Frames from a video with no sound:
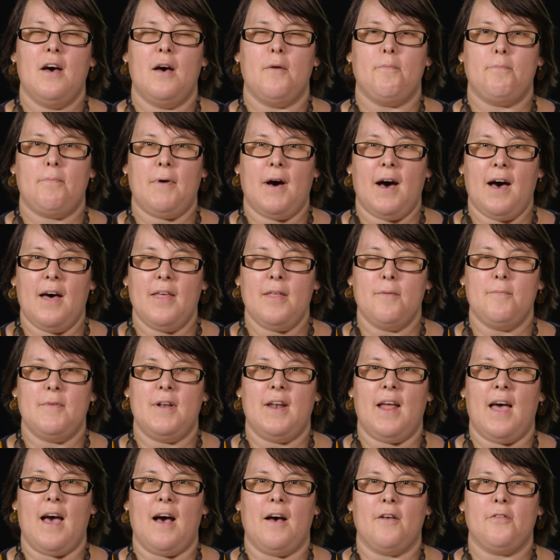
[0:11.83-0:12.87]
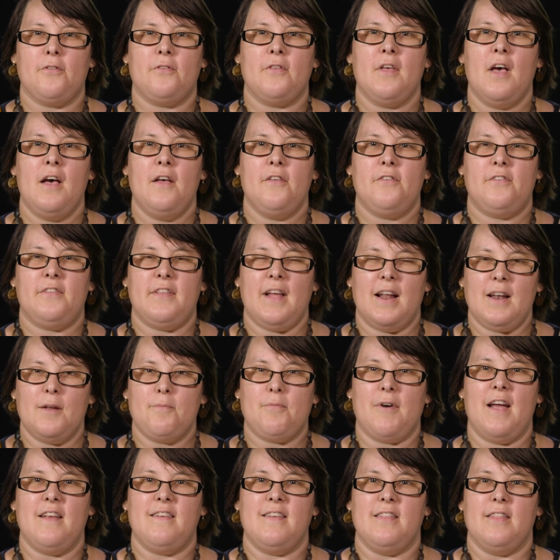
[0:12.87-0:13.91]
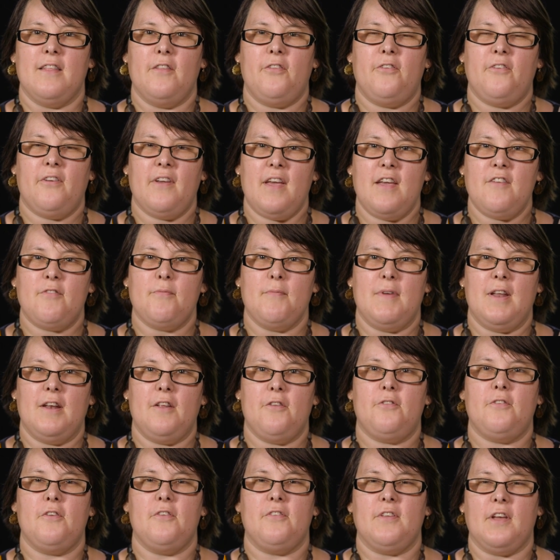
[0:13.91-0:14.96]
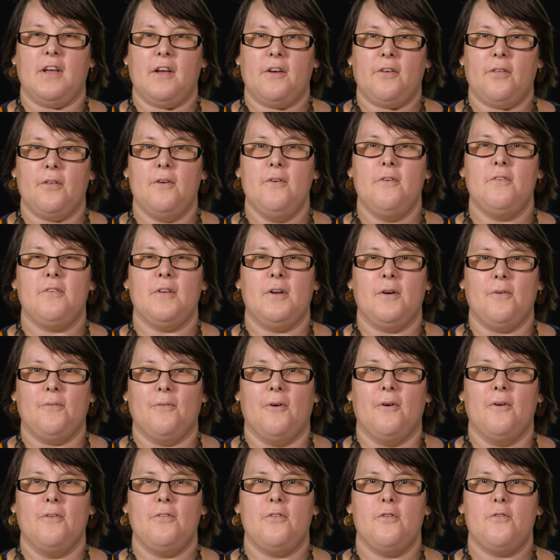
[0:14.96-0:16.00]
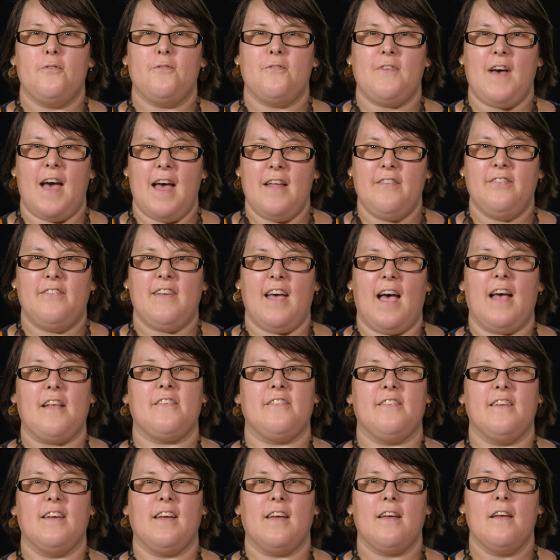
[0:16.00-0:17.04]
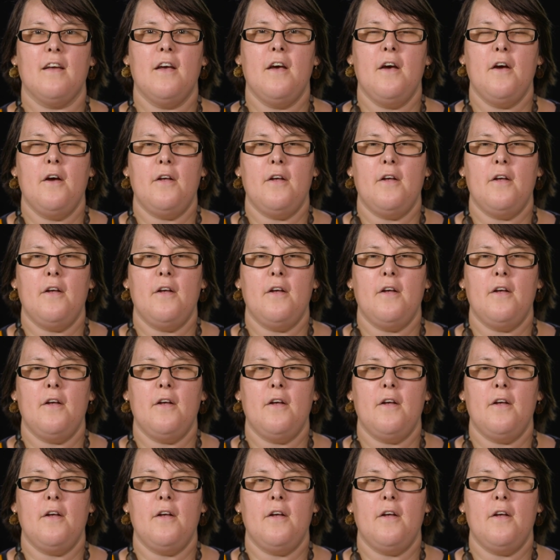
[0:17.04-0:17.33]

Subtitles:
at Parliament House celebrating the Chief Minister's Inclusion Awards. It's fantastic.